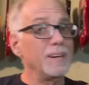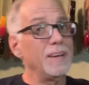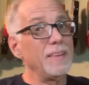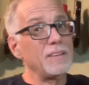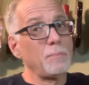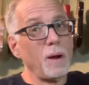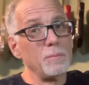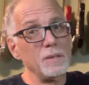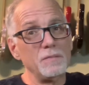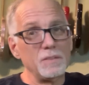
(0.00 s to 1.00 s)
That's
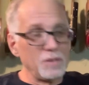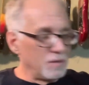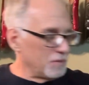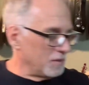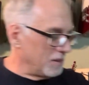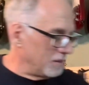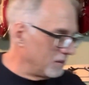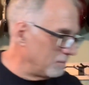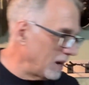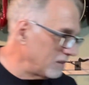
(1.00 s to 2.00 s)
probably even tougher than
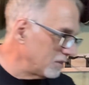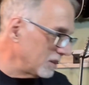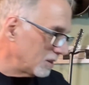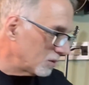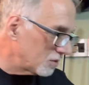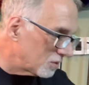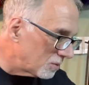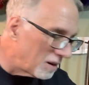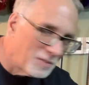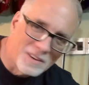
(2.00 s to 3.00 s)
matching notes to
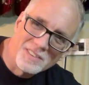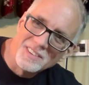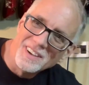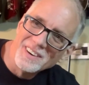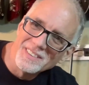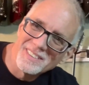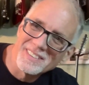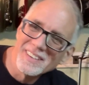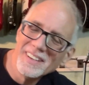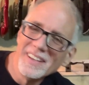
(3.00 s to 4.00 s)
reference notes,
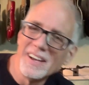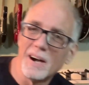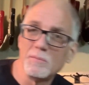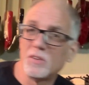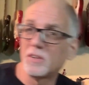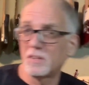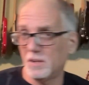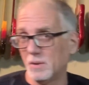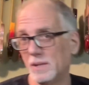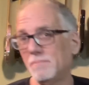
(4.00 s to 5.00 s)
but you can
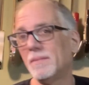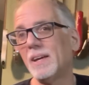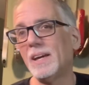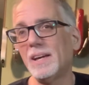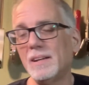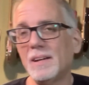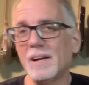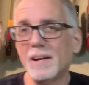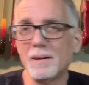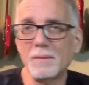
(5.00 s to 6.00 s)
do it, and
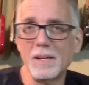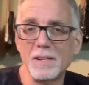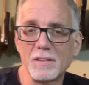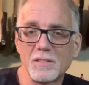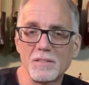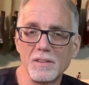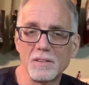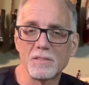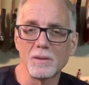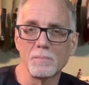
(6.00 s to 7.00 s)
it's
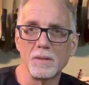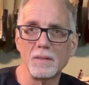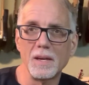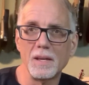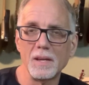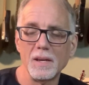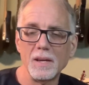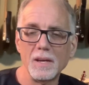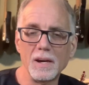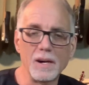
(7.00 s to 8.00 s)
something that
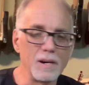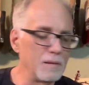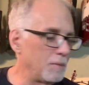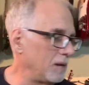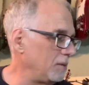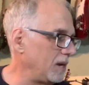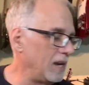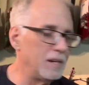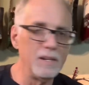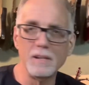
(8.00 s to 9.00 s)
might be
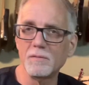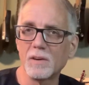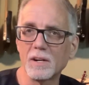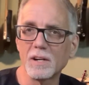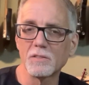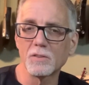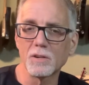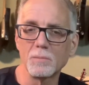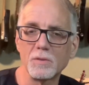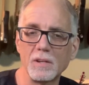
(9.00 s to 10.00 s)
handy in various
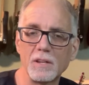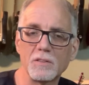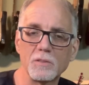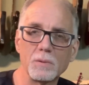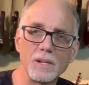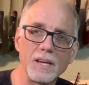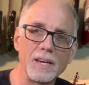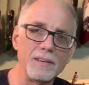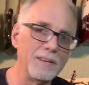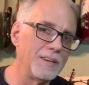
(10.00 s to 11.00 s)
circumstances. But again,